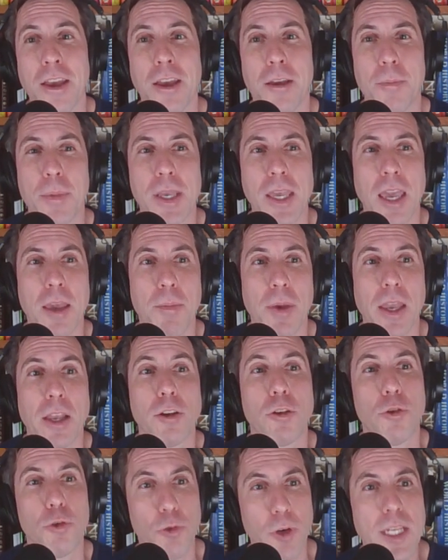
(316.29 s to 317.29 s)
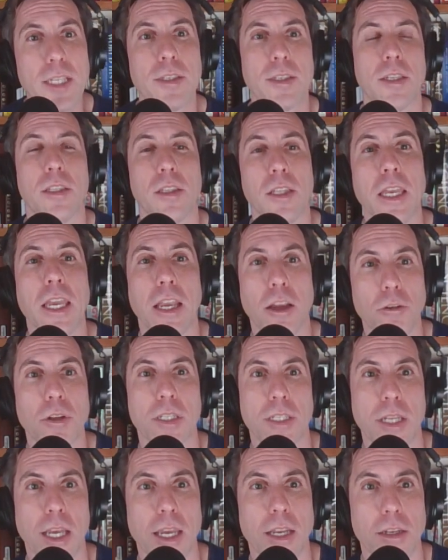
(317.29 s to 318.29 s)
became increasingly
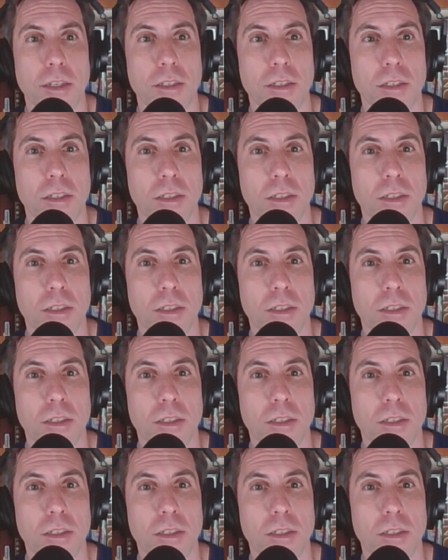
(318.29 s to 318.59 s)
irritated.